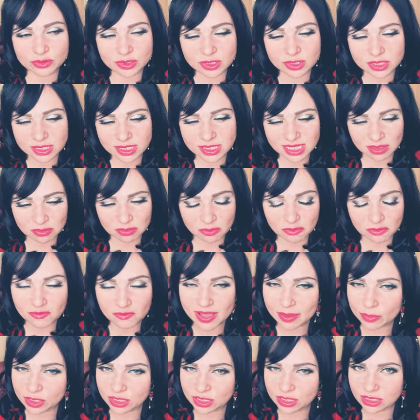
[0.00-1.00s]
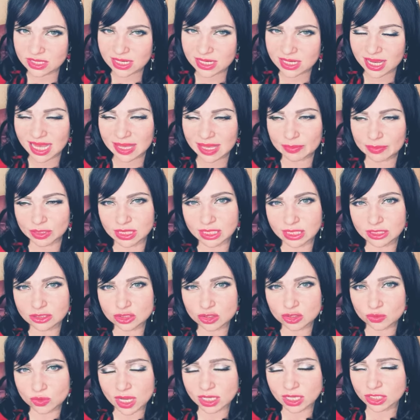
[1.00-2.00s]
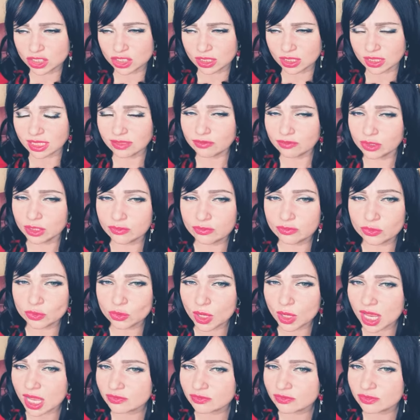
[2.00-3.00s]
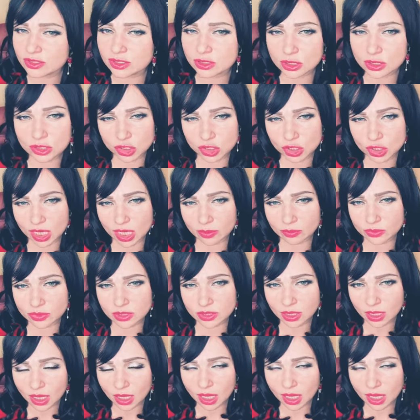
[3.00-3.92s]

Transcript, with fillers: some feminine time and interaction even if you have three jobs